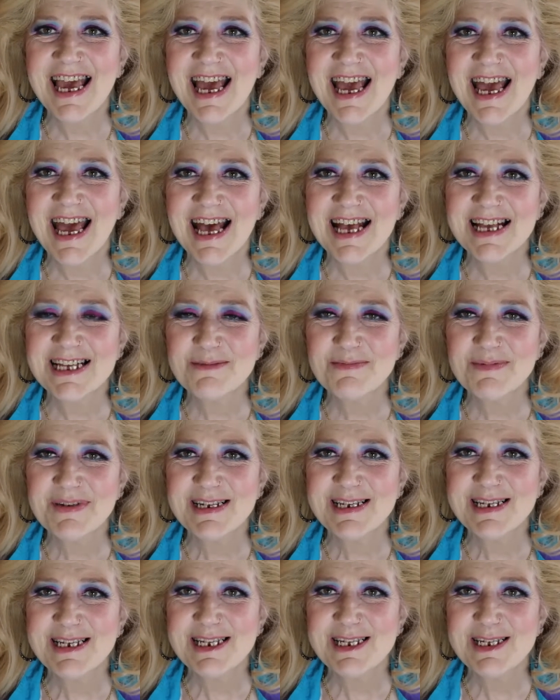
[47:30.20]
I'll speak
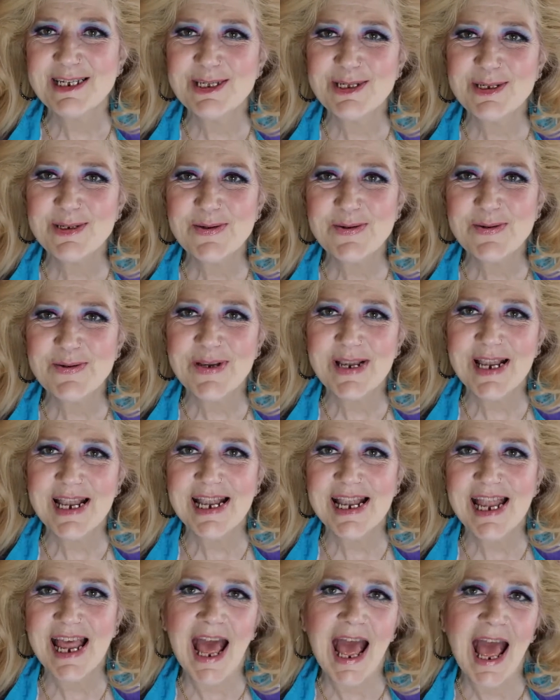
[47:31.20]
to you soon.
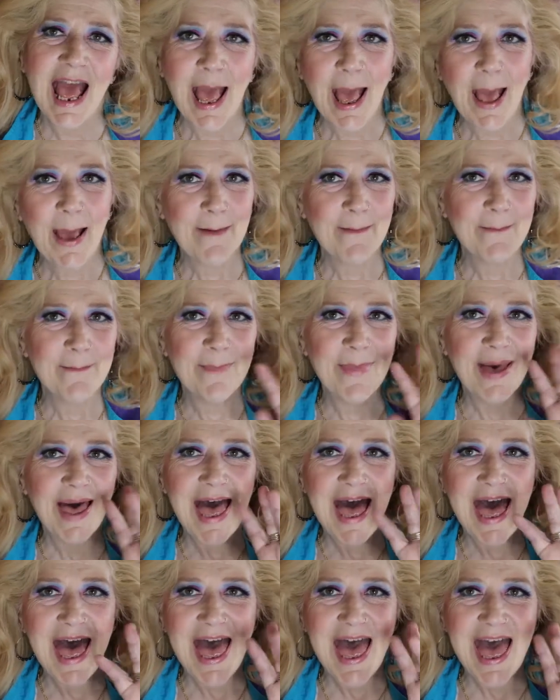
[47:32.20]

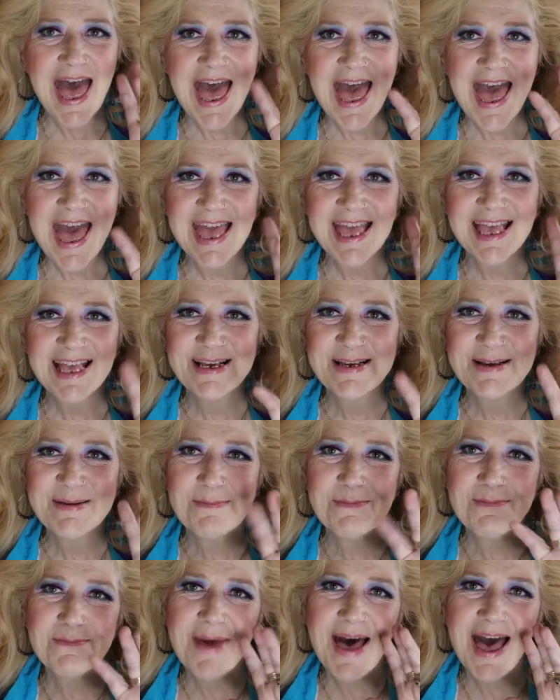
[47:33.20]
Bye.
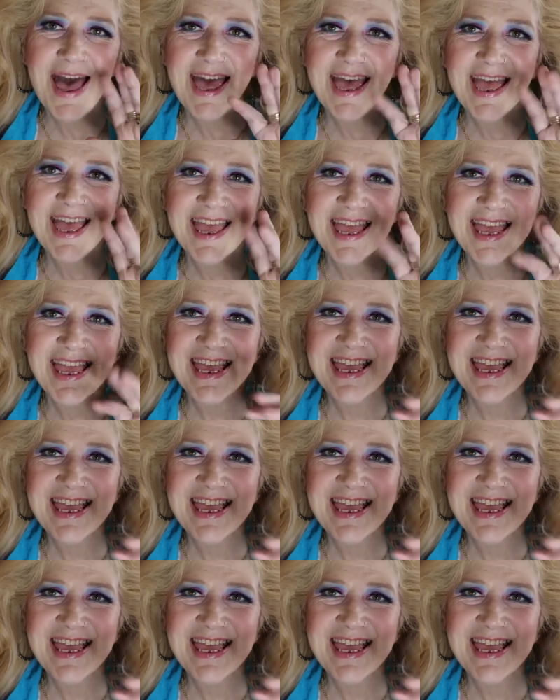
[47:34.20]
Bye.